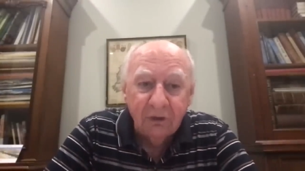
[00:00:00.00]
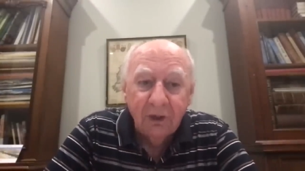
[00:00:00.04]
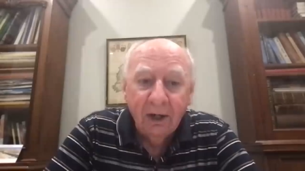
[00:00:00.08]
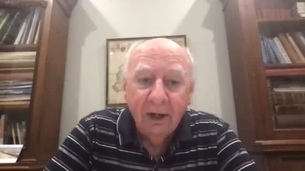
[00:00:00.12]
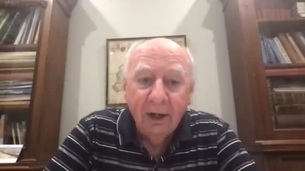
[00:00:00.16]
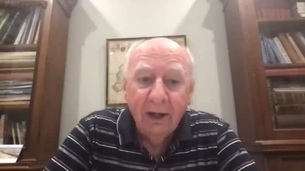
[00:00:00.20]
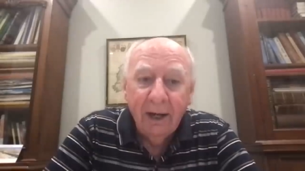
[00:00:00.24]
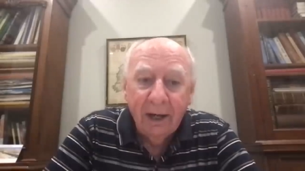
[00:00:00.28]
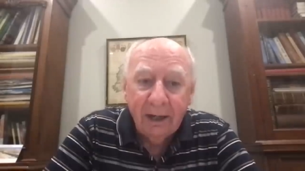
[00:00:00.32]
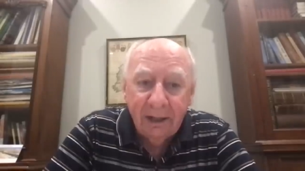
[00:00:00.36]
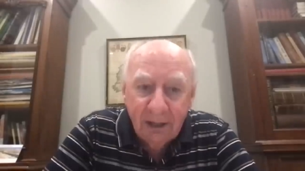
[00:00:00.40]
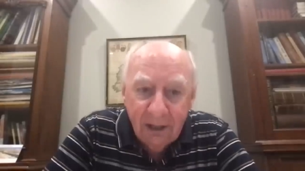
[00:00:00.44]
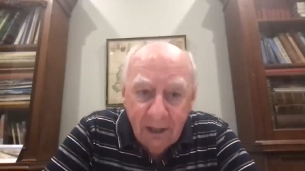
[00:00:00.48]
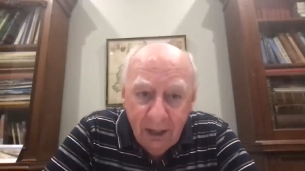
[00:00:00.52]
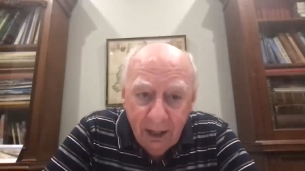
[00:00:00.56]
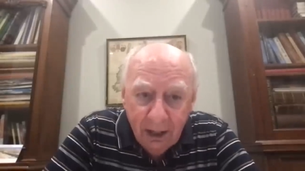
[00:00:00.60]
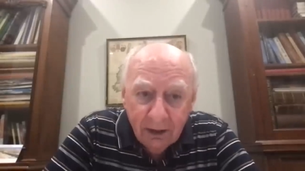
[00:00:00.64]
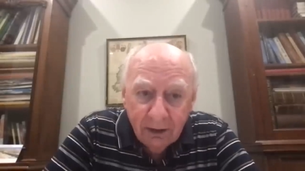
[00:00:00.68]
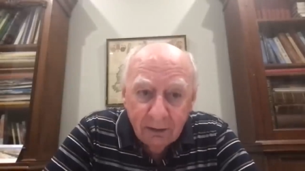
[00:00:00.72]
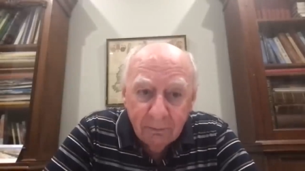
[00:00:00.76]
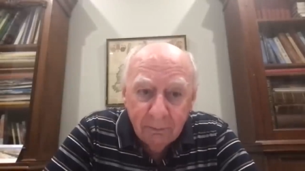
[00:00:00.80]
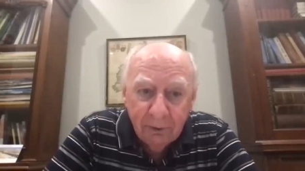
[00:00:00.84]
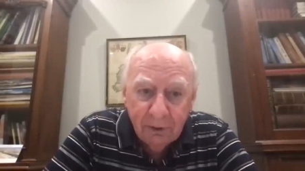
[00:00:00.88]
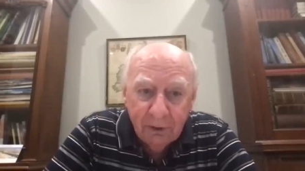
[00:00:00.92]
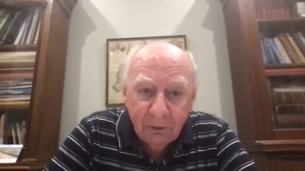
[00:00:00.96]
Oh, anyway.
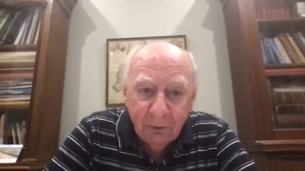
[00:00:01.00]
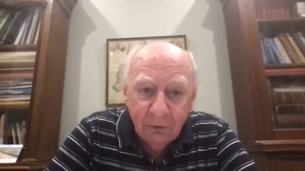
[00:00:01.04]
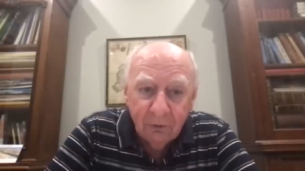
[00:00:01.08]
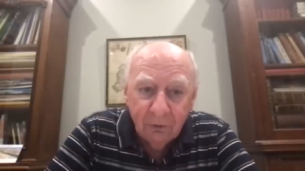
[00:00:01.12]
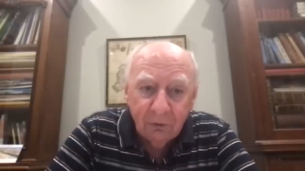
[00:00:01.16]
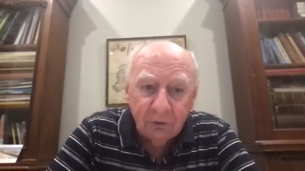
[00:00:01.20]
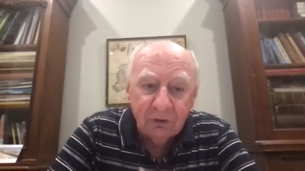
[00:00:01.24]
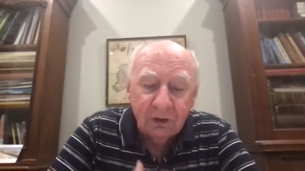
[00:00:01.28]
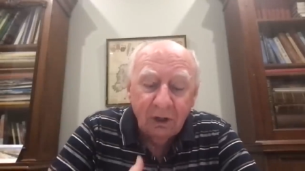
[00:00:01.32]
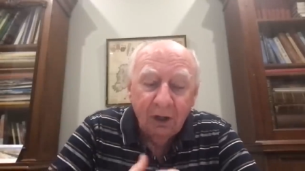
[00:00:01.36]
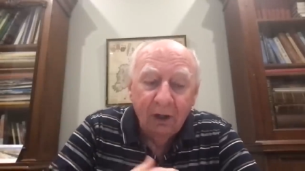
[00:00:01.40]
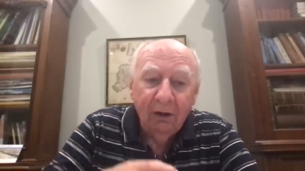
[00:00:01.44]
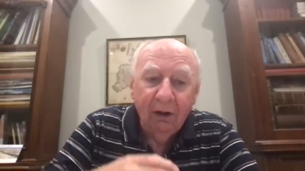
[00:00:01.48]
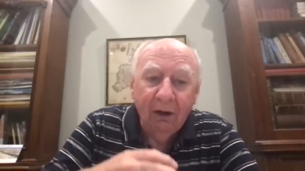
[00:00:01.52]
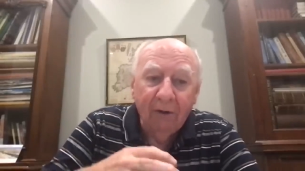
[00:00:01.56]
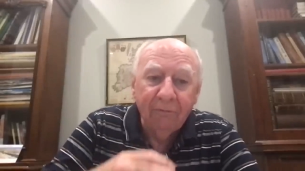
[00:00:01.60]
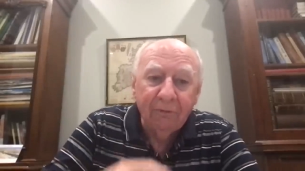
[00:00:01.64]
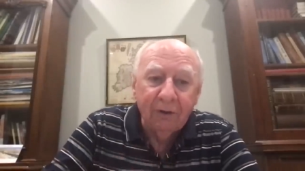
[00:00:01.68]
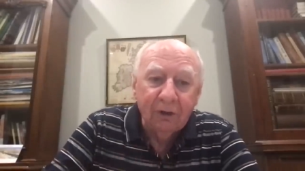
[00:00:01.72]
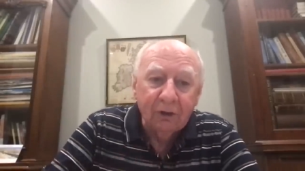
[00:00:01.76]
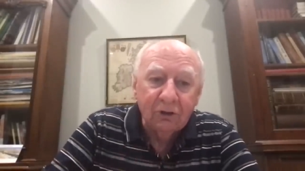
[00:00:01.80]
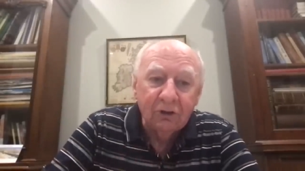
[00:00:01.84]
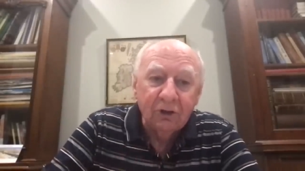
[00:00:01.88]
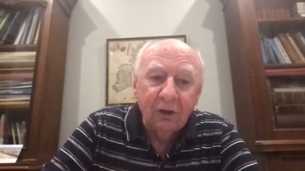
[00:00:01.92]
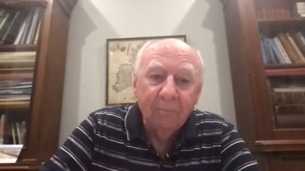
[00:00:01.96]
Again, because
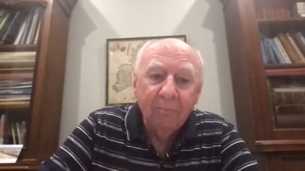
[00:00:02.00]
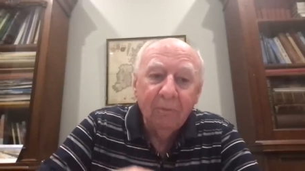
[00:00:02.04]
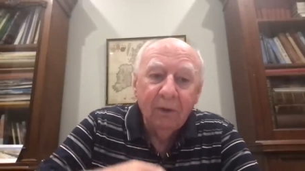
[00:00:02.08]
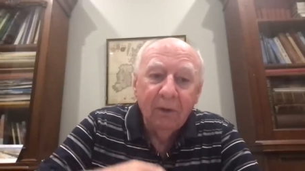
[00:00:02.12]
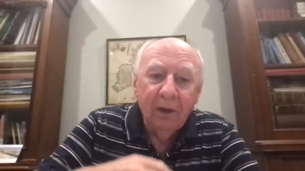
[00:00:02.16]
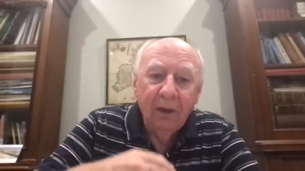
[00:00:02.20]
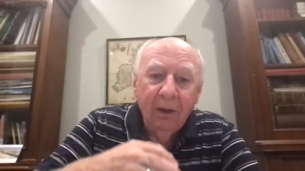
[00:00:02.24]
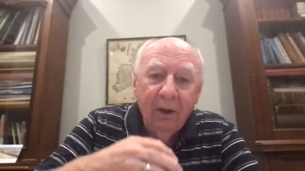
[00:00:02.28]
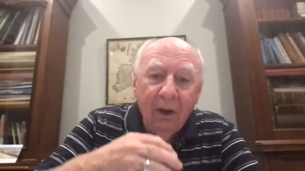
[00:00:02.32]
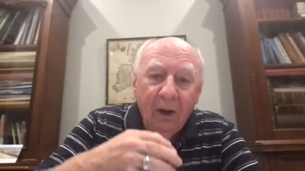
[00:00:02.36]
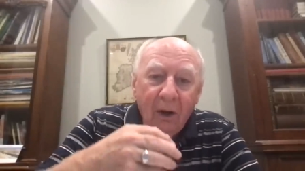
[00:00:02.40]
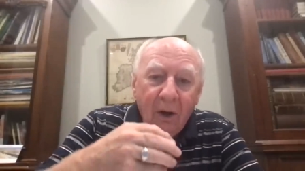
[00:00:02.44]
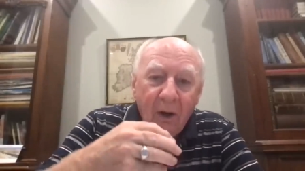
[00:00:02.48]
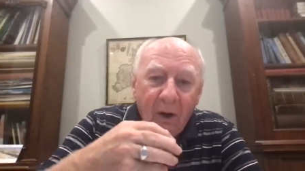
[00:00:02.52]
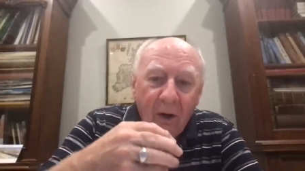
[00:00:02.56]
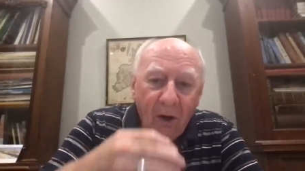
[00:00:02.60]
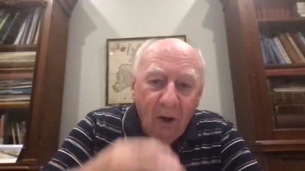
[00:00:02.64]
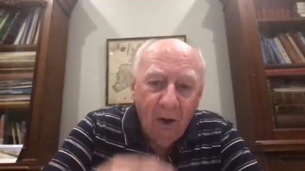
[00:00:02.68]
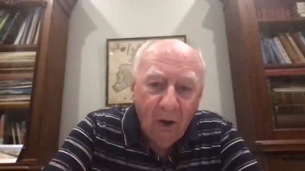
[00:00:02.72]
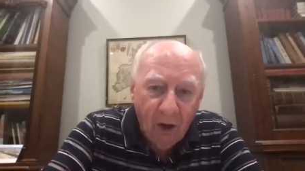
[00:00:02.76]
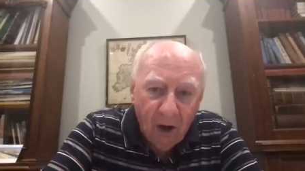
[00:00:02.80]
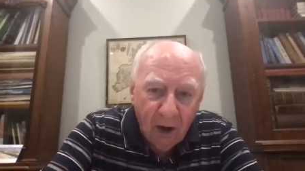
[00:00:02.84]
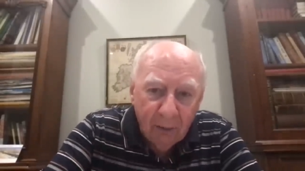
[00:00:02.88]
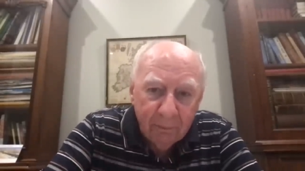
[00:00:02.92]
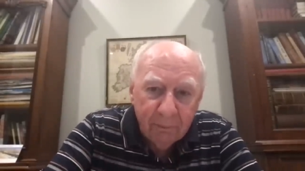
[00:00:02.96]
this
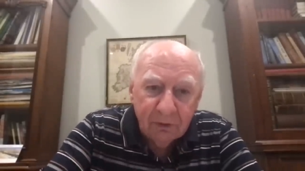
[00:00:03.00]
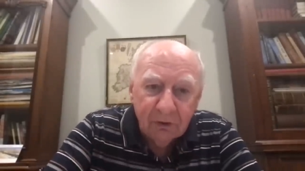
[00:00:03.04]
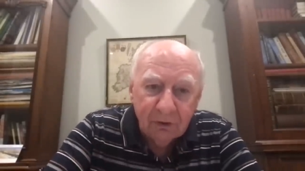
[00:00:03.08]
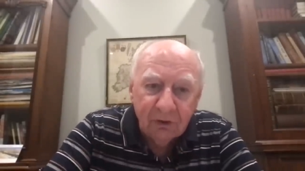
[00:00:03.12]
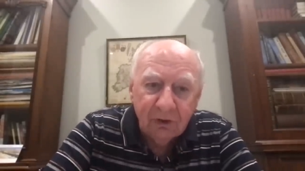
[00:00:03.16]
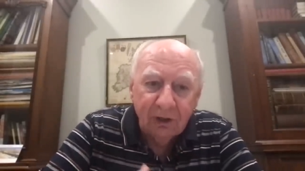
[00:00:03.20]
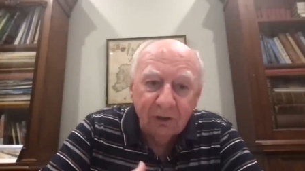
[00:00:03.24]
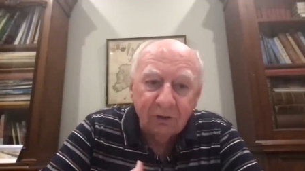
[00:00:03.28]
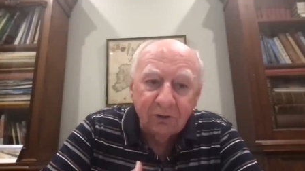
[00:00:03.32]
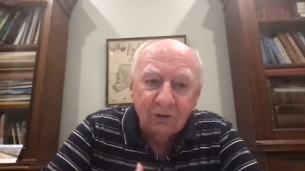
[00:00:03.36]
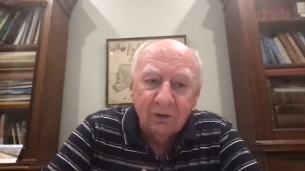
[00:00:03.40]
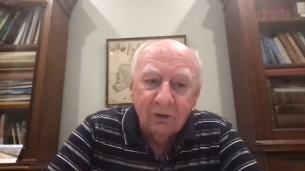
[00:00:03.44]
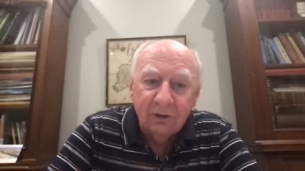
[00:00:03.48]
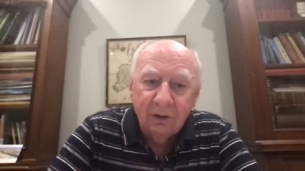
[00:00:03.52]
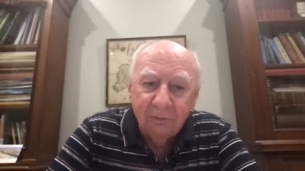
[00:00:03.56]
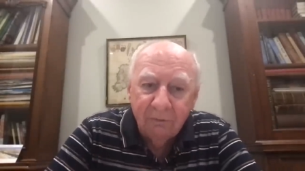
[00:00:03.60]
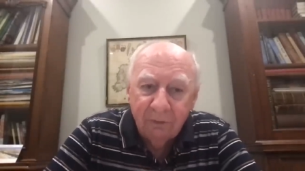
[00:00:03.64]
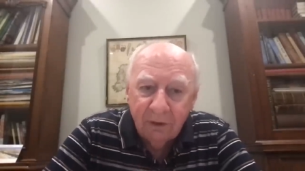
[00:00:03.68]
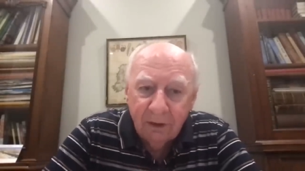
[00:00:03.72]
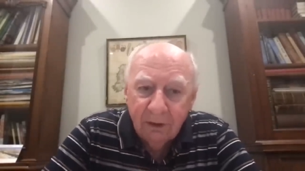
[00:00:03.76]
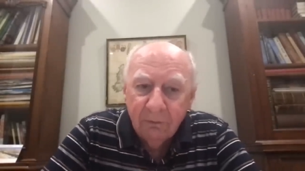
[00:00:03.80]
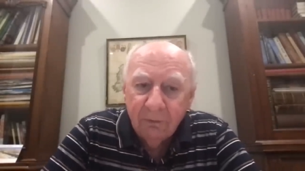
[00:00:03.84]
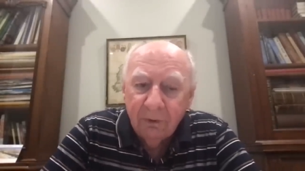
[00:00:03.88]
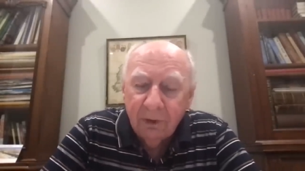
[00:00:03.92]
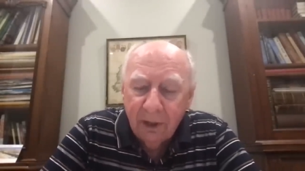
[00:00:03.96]

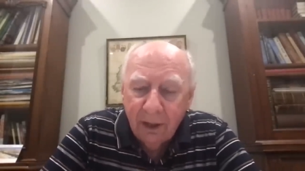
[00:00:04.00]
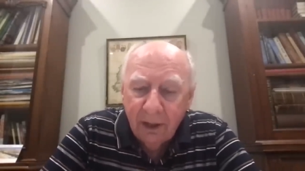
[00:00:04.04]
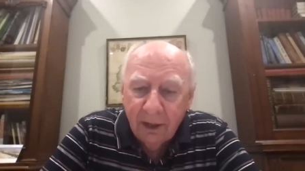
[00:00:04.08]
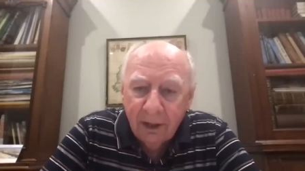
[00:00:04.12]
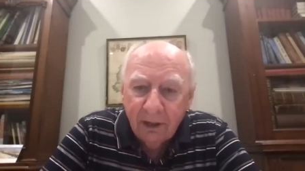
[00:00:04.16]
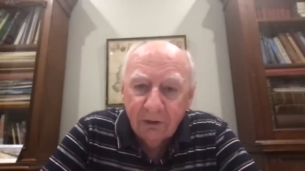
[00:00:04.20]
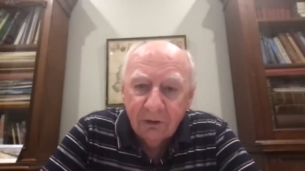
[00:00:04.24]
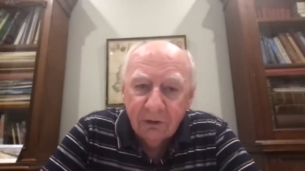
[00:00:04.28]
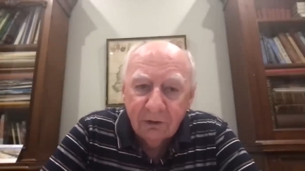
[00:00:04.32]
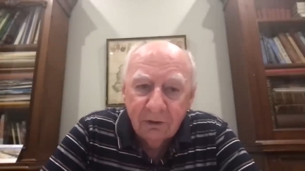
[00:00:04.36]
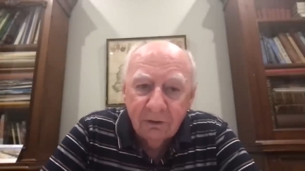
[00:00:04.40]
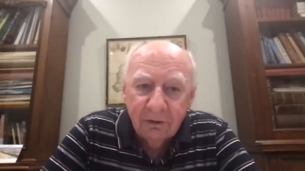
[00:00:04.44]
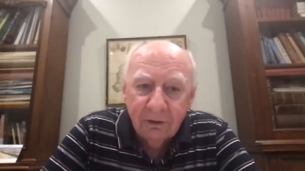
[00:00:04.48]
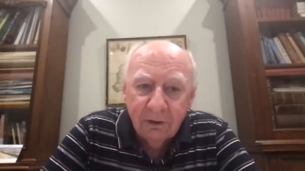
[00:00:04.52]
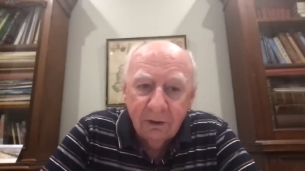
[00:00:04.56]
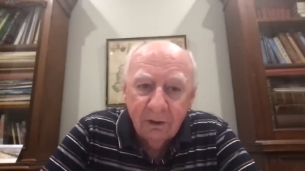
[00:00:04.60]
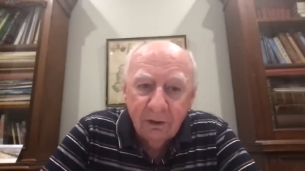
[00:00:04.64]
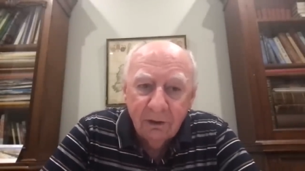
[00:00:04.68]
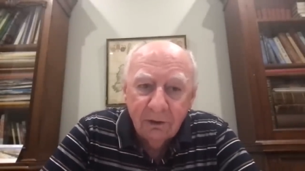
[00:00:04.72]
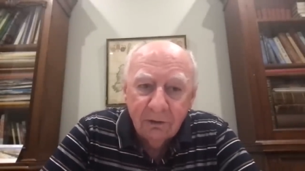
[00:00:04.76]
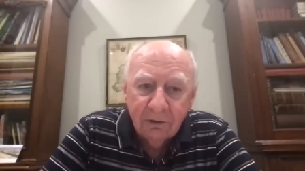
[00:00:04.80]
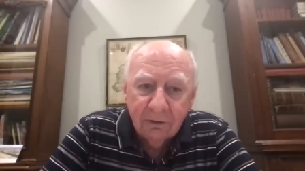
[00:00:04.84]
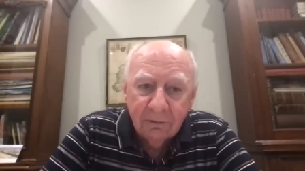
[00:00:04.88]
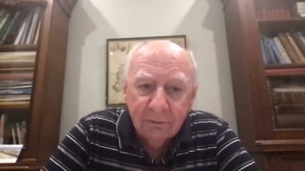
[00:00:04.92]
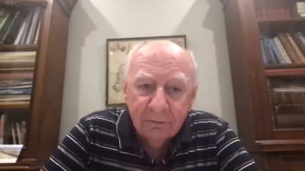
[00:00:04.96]
hypersensitivity reaction.
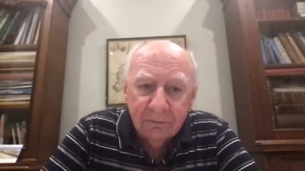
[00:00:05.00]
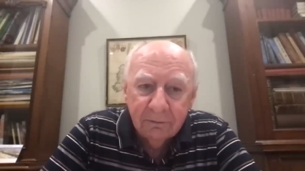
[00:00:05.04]
Yes.